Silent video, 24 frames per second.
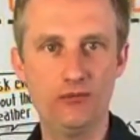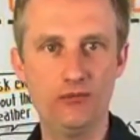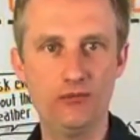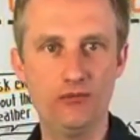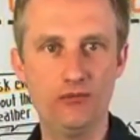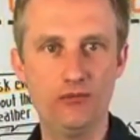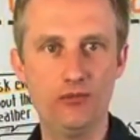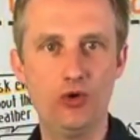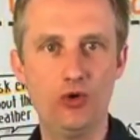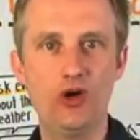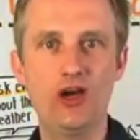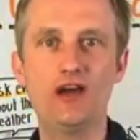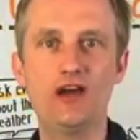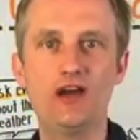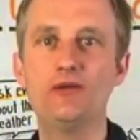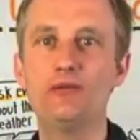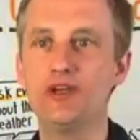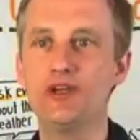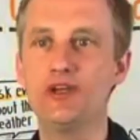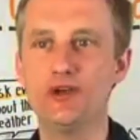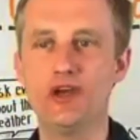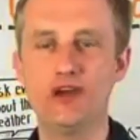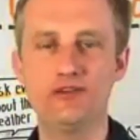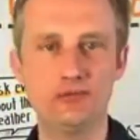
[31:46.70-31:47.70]
or
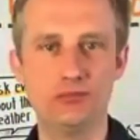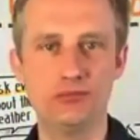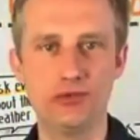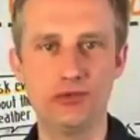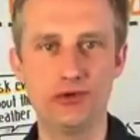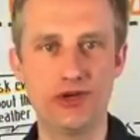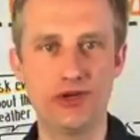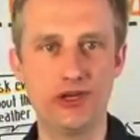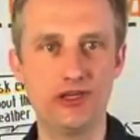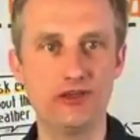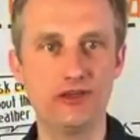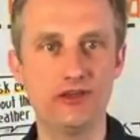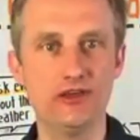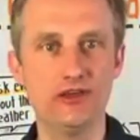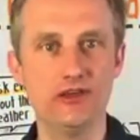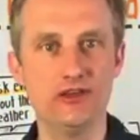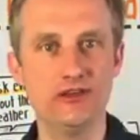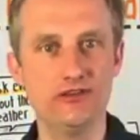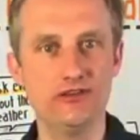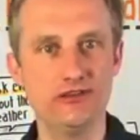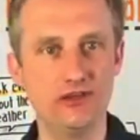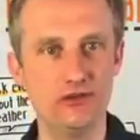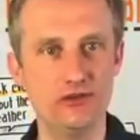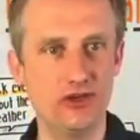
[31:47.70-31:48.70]
when you have a break,
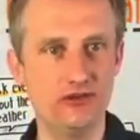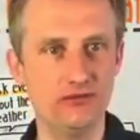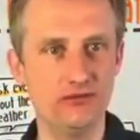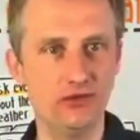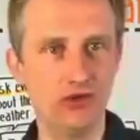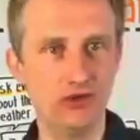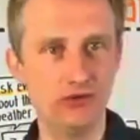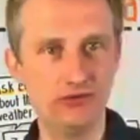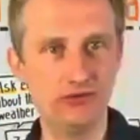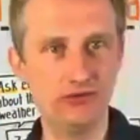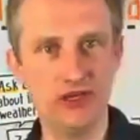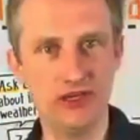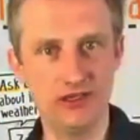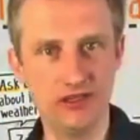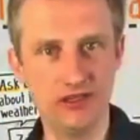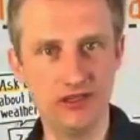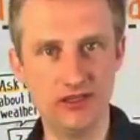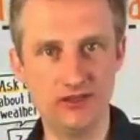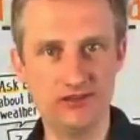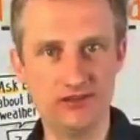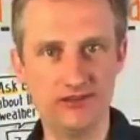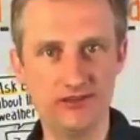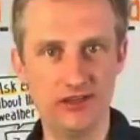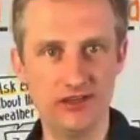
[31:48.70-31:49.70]
that you involve the
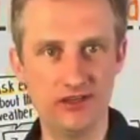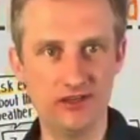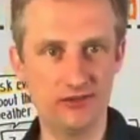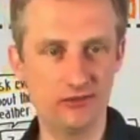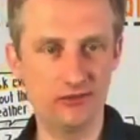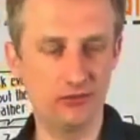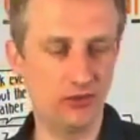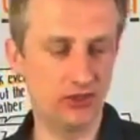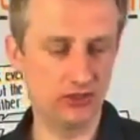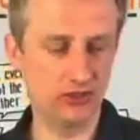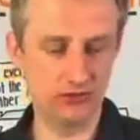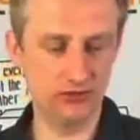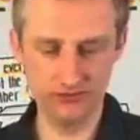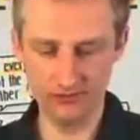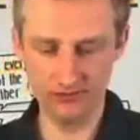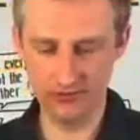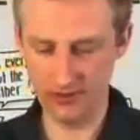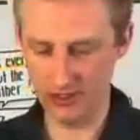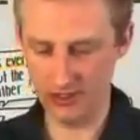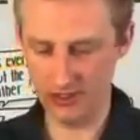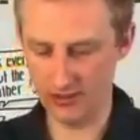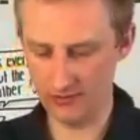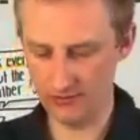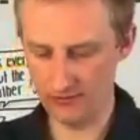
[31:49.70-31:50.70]
kids then as well.
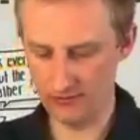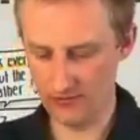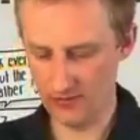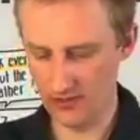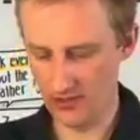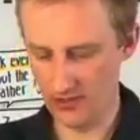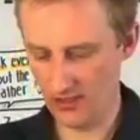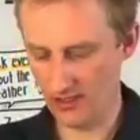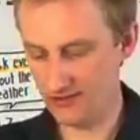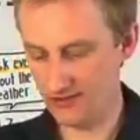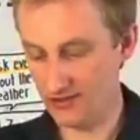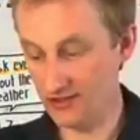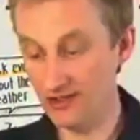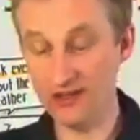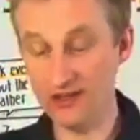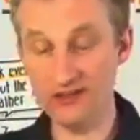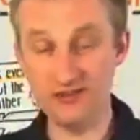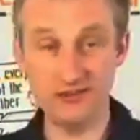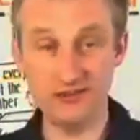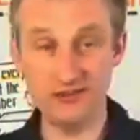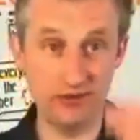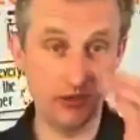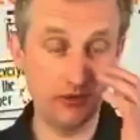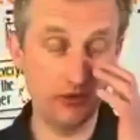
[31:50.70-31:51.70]
Yeah, I think that's
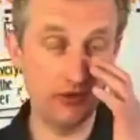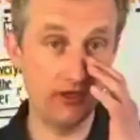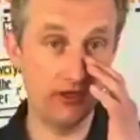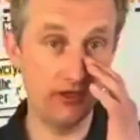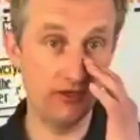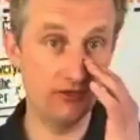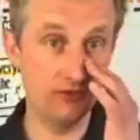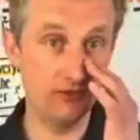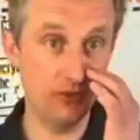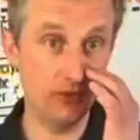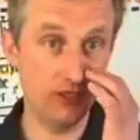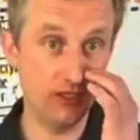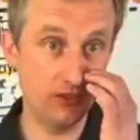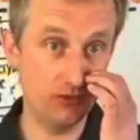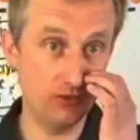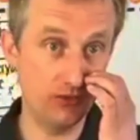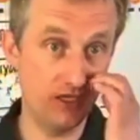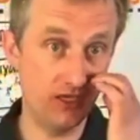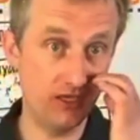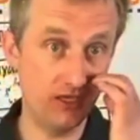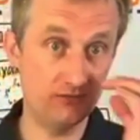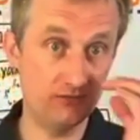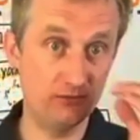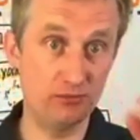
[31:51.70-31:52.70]
a very nice way to
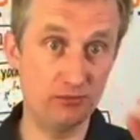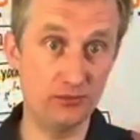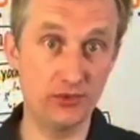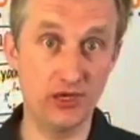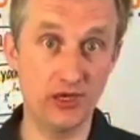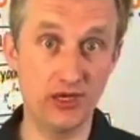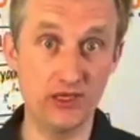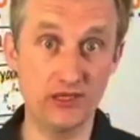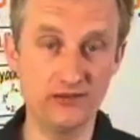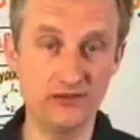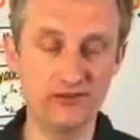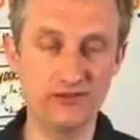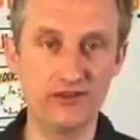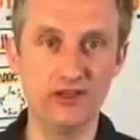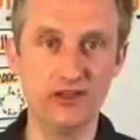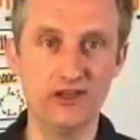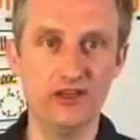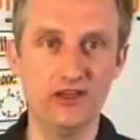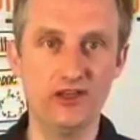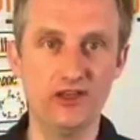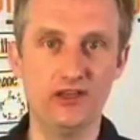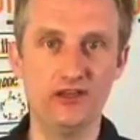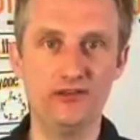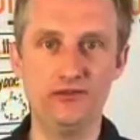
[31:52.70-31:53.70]
have breaks.
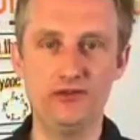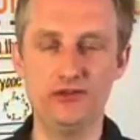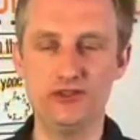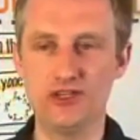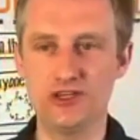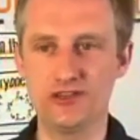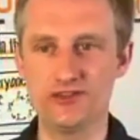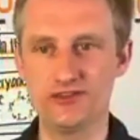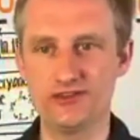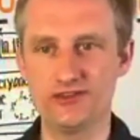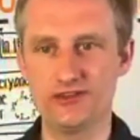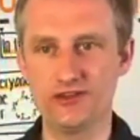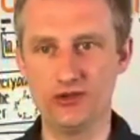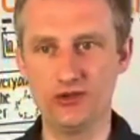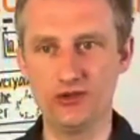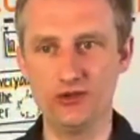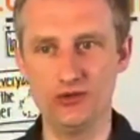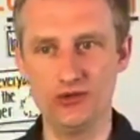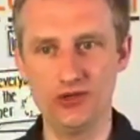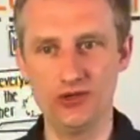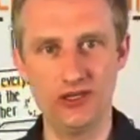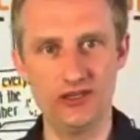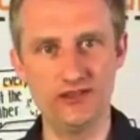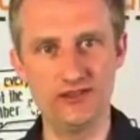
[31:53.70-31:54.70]
If you just
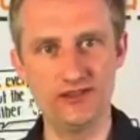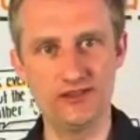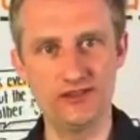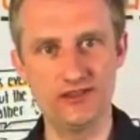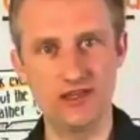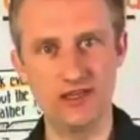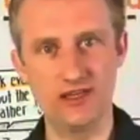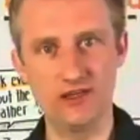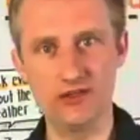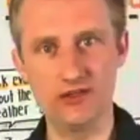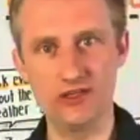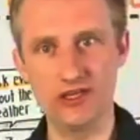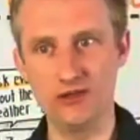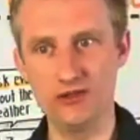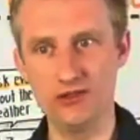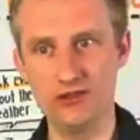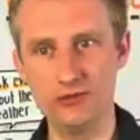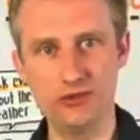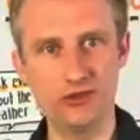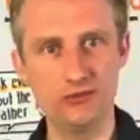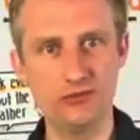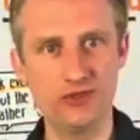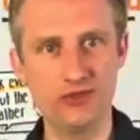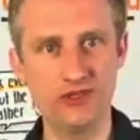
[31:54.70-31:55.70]
go and say, okay, do you
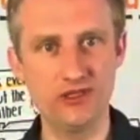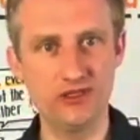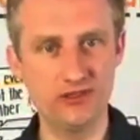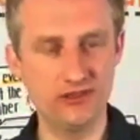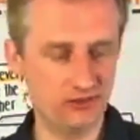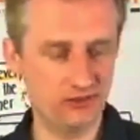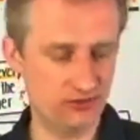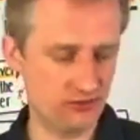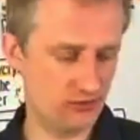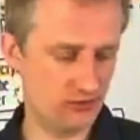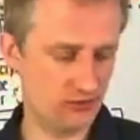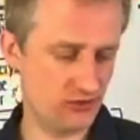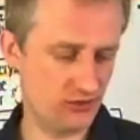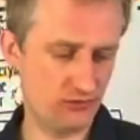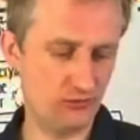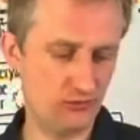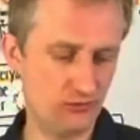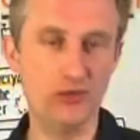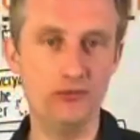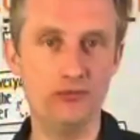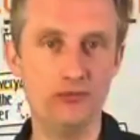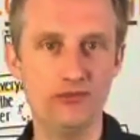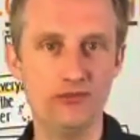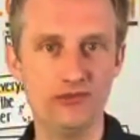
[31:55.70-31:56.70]
want to be in this
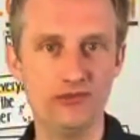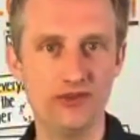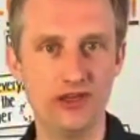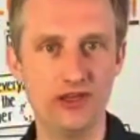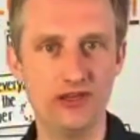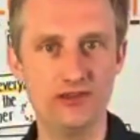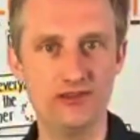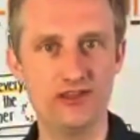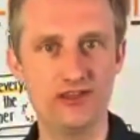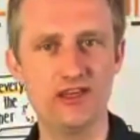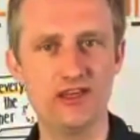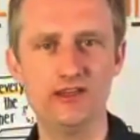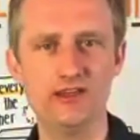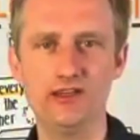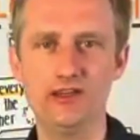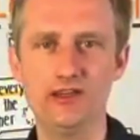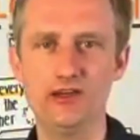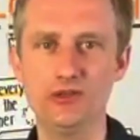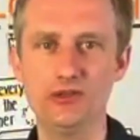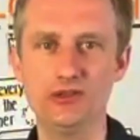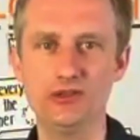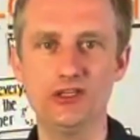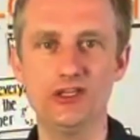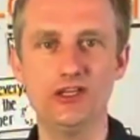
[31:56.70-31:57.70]
stream? Then say
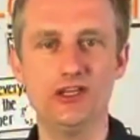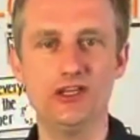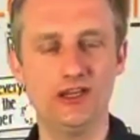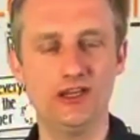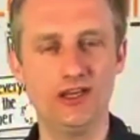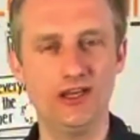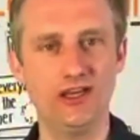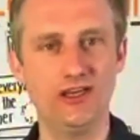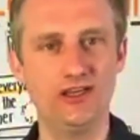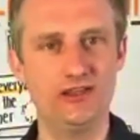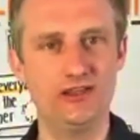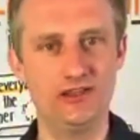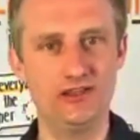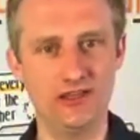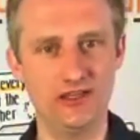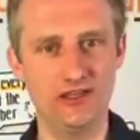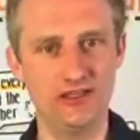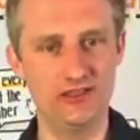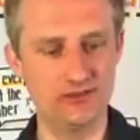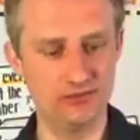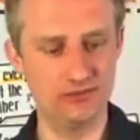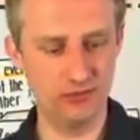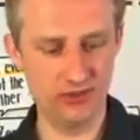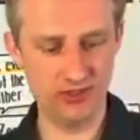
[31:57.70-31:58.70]
hello, and the
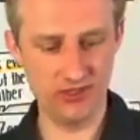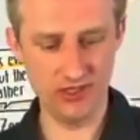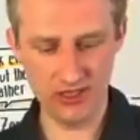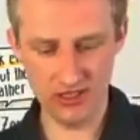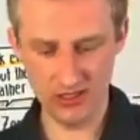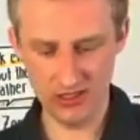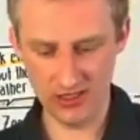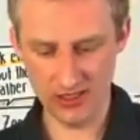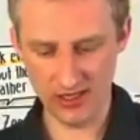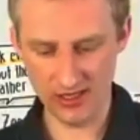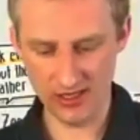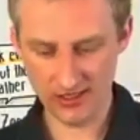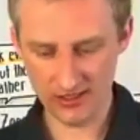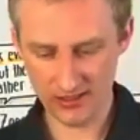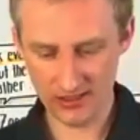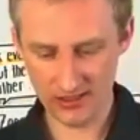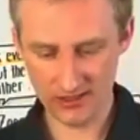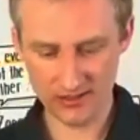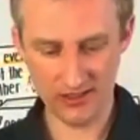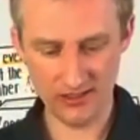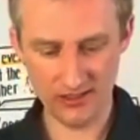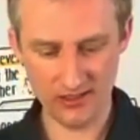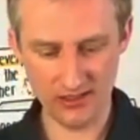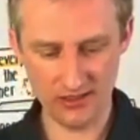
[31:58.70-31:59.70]
kids will like it,
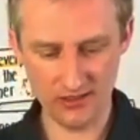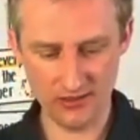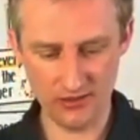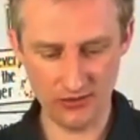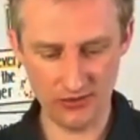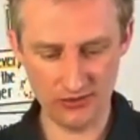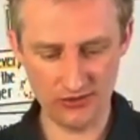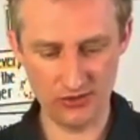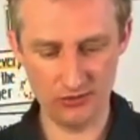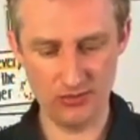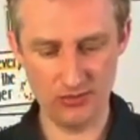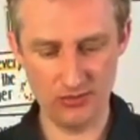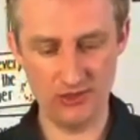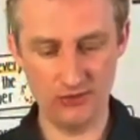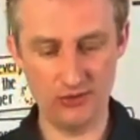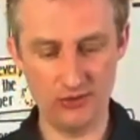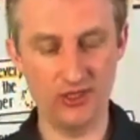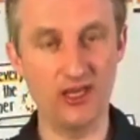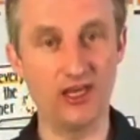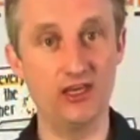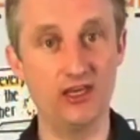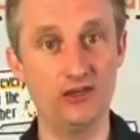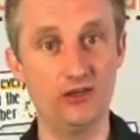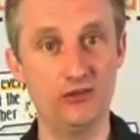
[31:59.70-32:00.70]
and then also be
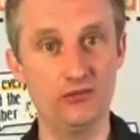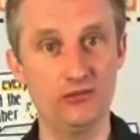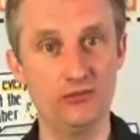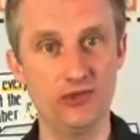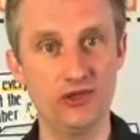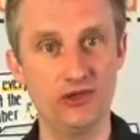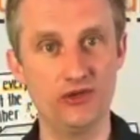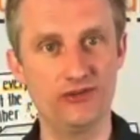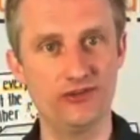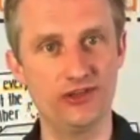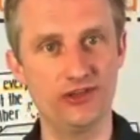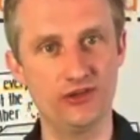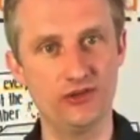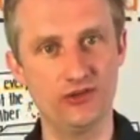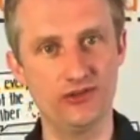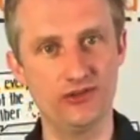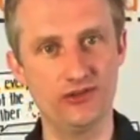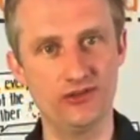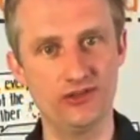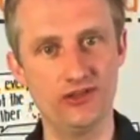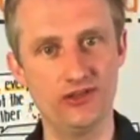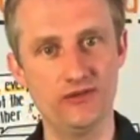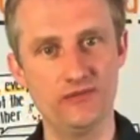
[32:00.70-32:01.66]
okay because they got the